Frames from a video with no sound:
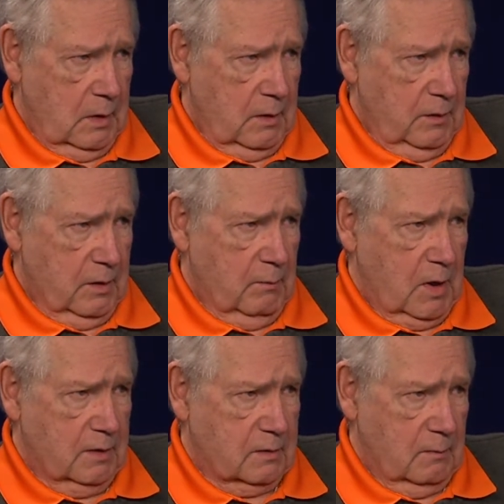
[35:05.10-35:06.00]
she's the a
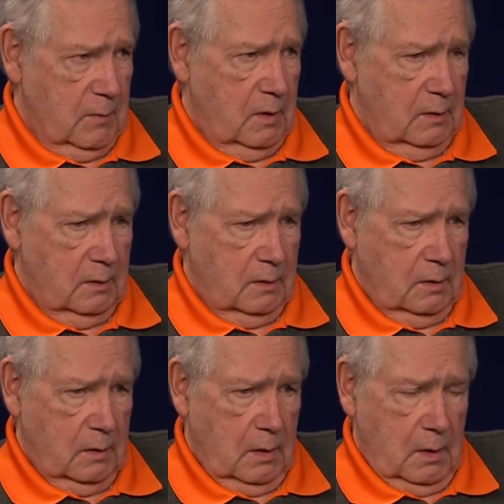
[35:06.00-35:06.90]
Muslim. Listen,
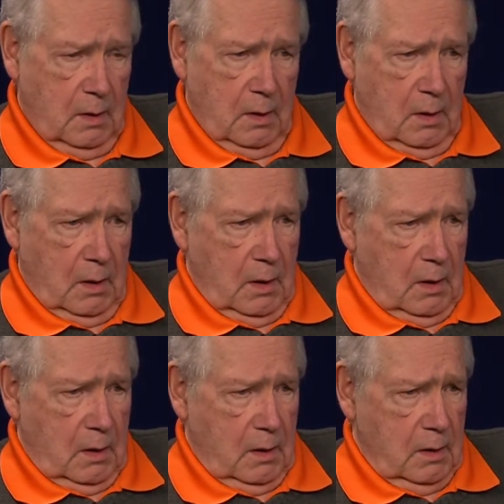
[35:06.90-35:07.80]
you know,
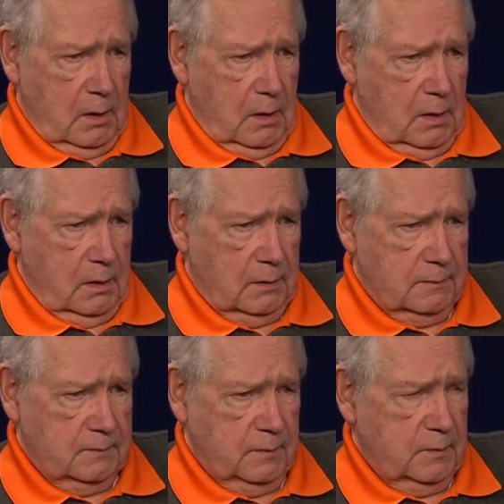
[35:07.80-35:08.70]
it's an interesting
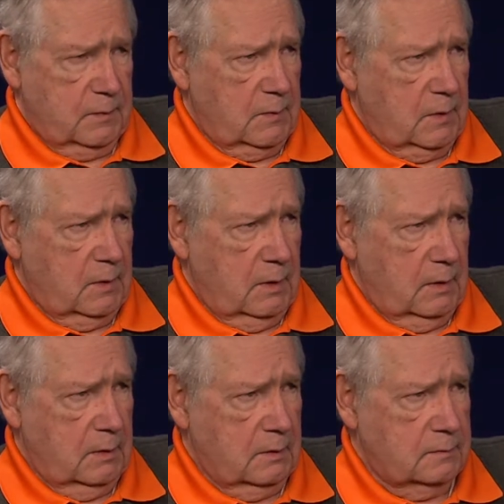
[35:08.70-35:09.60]
thing.
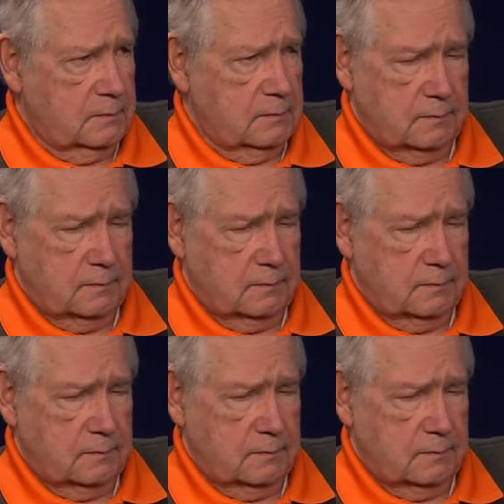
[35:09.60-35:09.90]
Um,